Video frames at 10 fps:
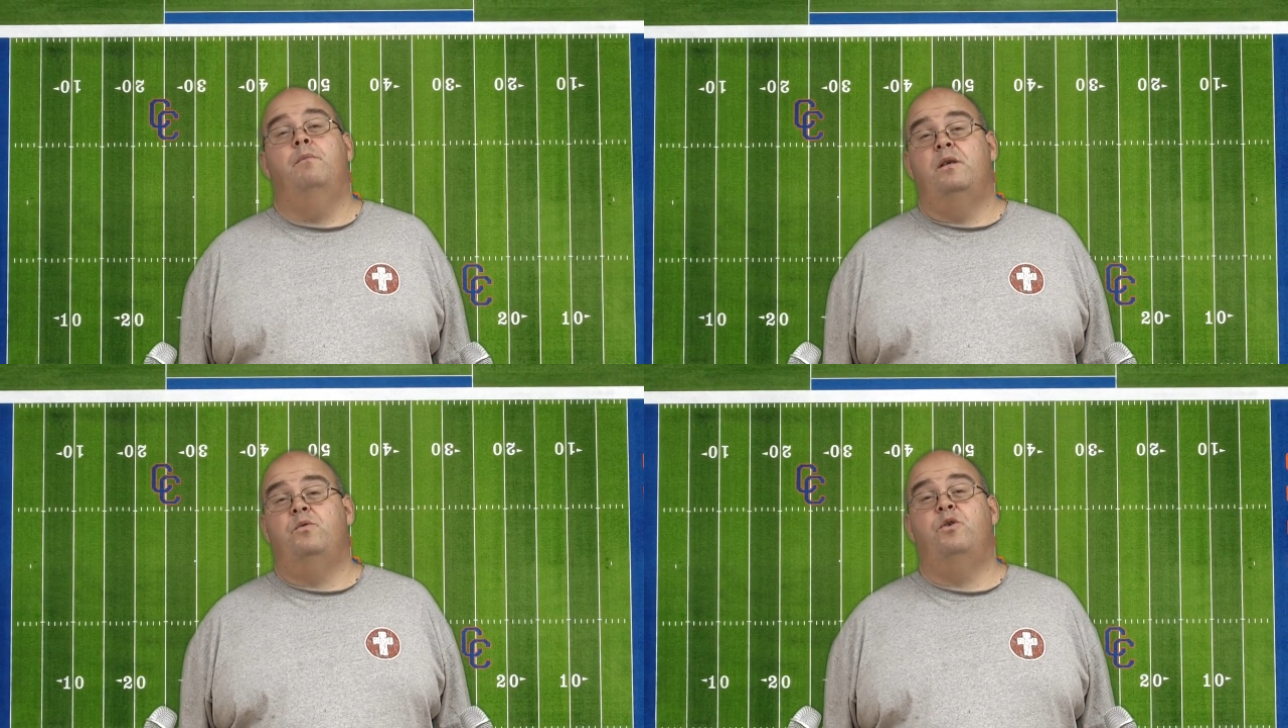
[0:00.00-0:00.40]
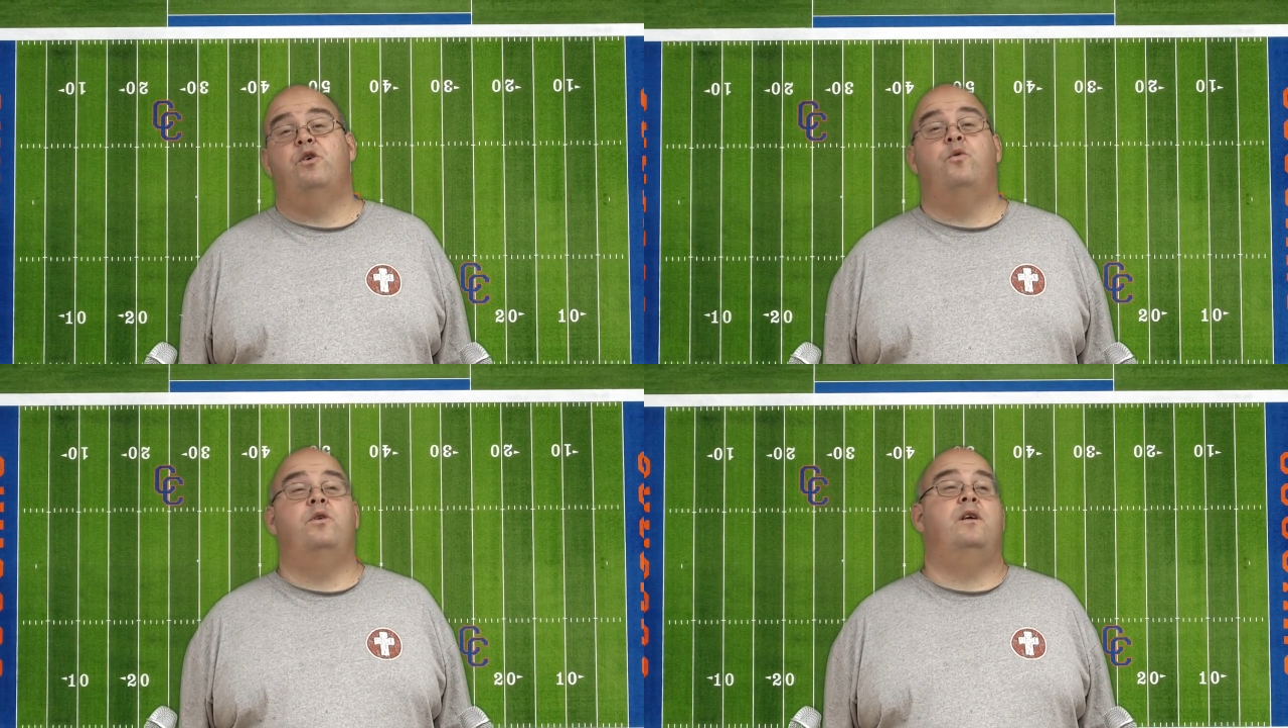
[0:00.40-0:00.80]
means we
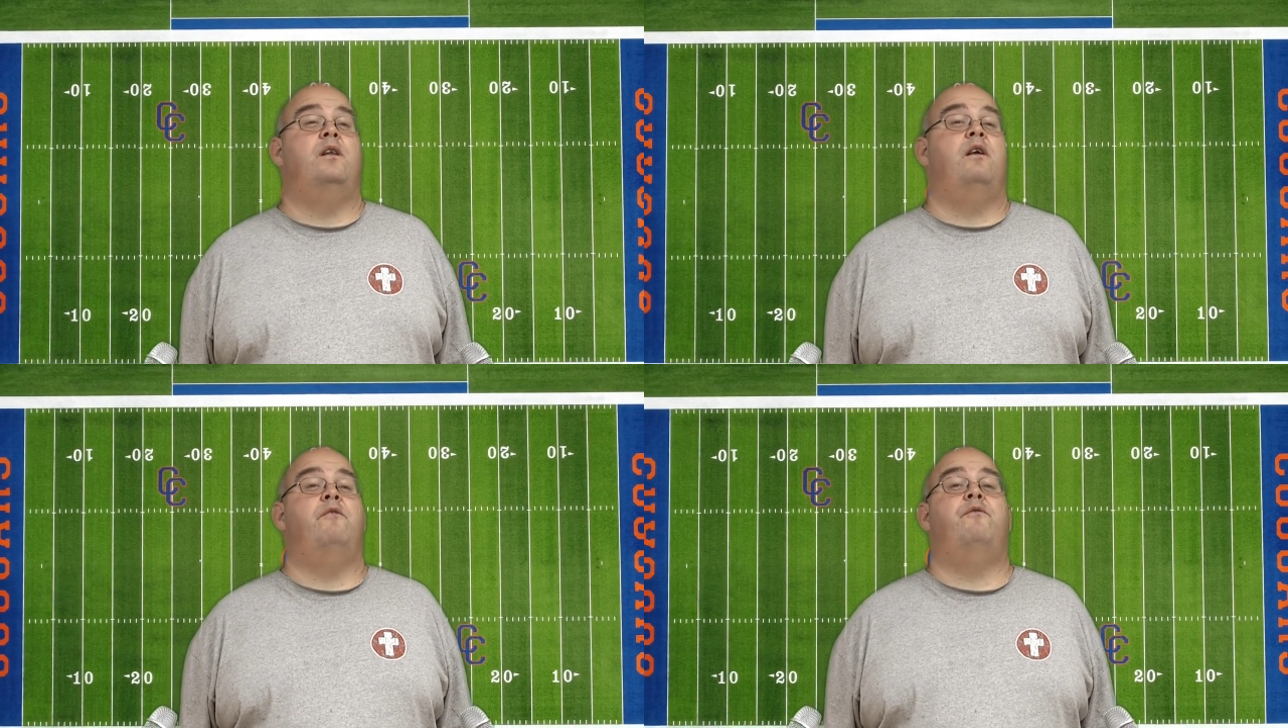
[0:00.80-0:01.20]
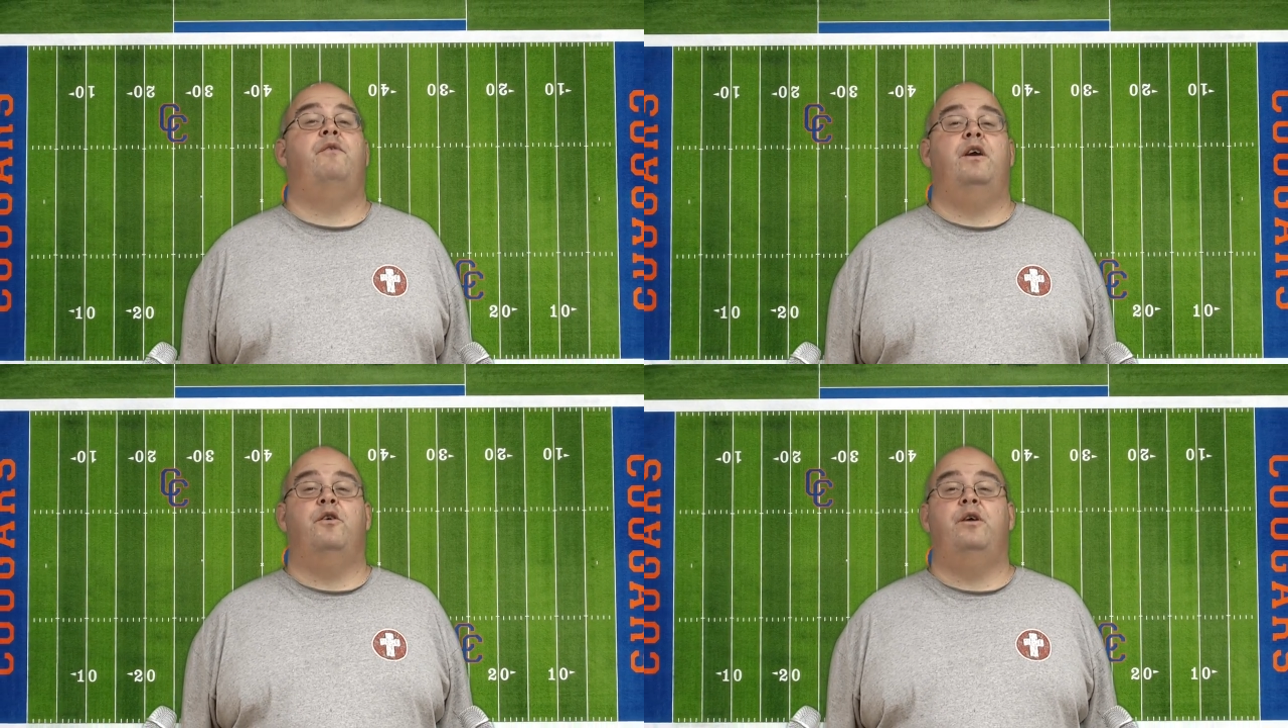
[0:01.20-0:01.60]
are going to get a
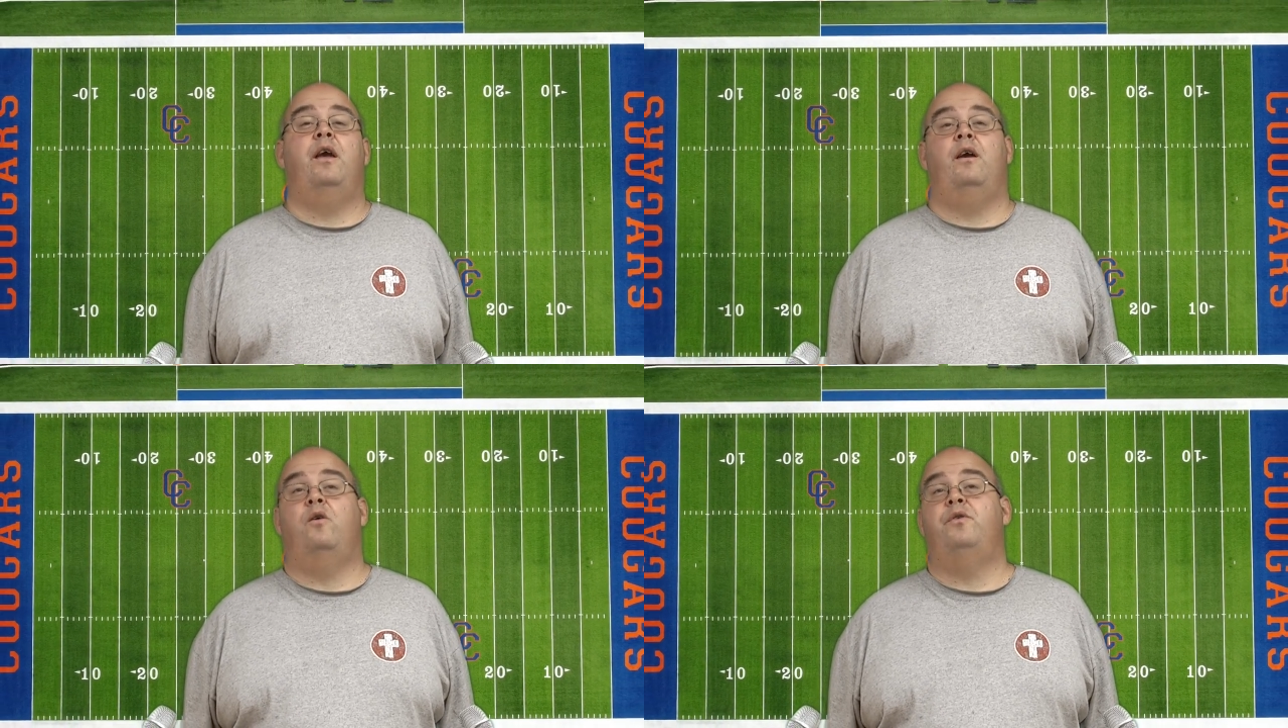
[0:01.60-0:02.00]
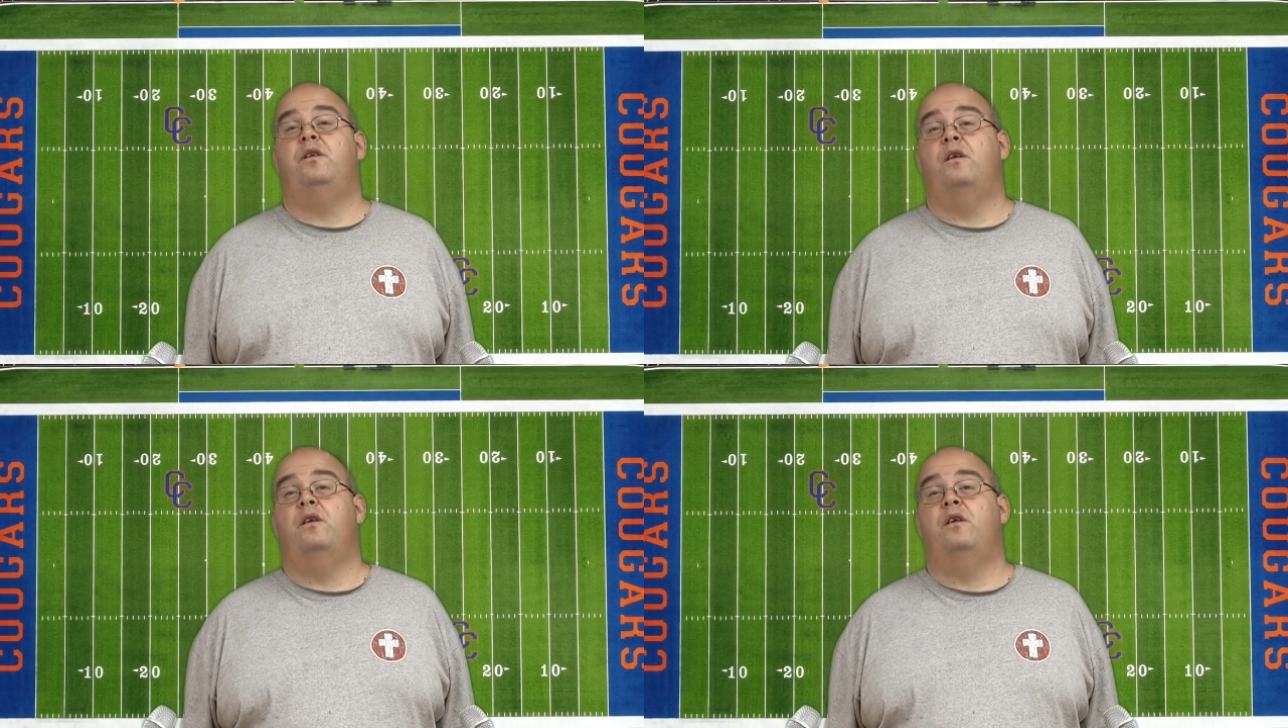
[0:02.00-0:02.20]
very healthy